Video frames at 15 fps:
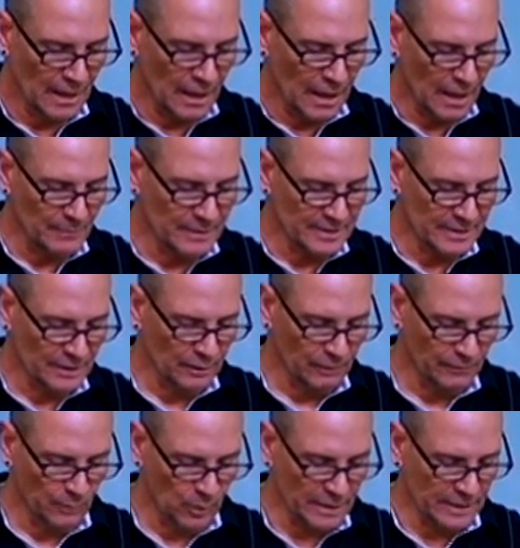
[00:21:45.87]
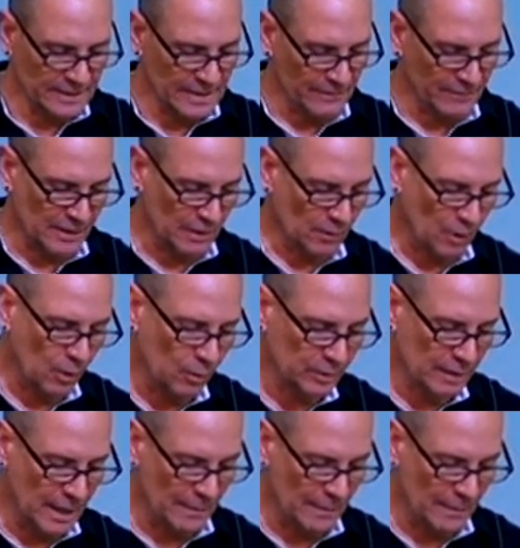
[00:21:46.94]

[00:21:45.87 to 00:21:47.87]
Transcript: I'm a single 47-year-old.